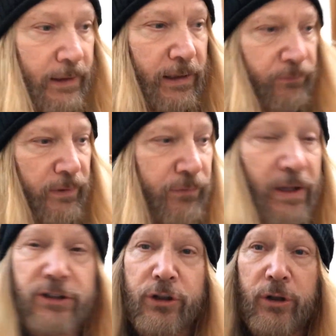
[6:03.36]
if, if
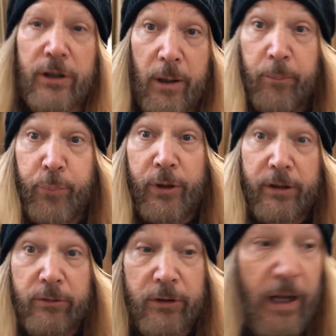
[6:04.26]
that's a good, put
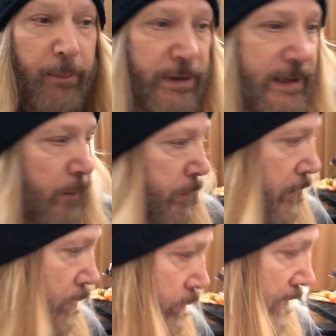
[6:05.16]
it, comment down
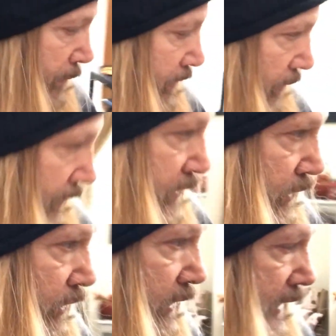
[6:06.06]
below and let me know if that's a
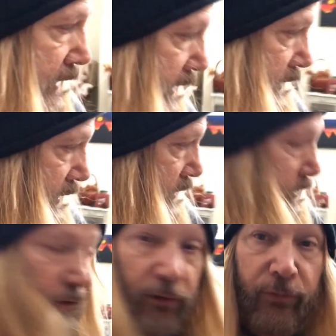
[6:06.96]
good idea to just
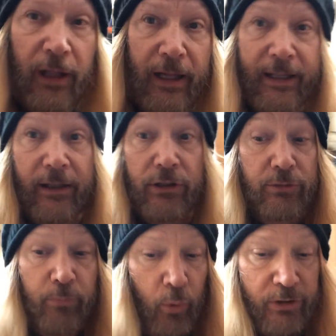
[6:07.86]
start vlogging
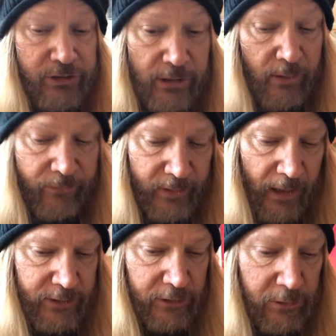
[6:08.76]
just more stuff and
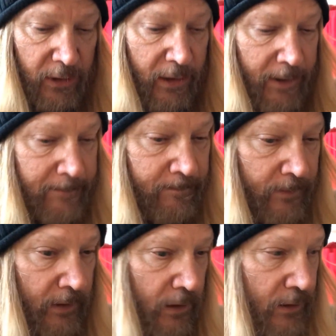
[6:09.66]
not just
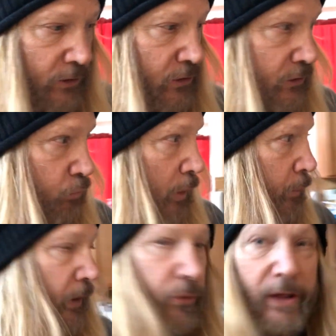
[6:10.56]
just what
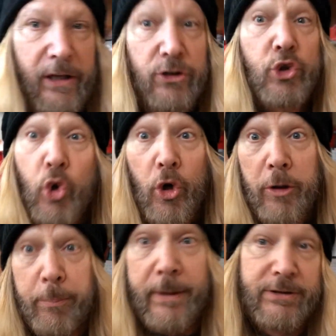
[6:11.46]
we think is
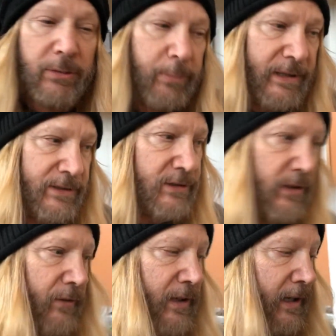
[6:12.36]
good bits and pieces
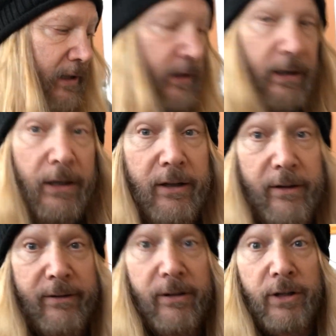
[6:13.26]
of the day,
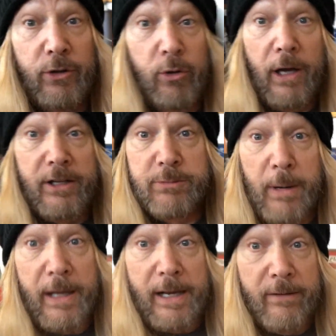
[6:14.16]
because you guys
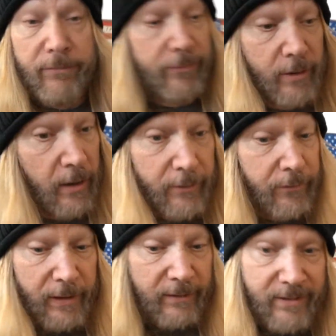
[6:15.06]
might have other
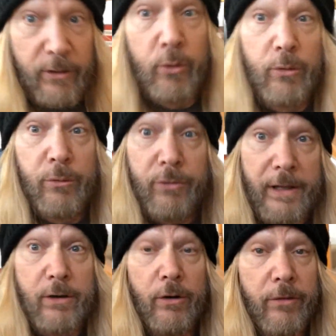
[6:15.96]
things that you
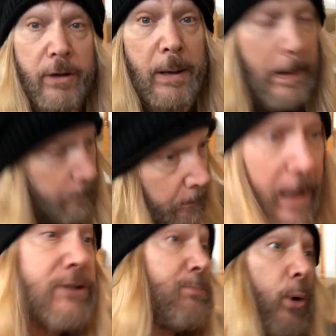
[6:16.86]
think are the
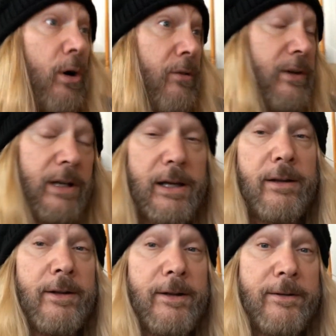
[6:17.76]
best part of the day.
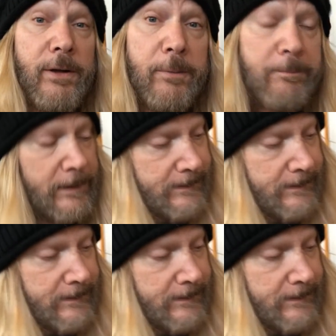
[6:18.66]
So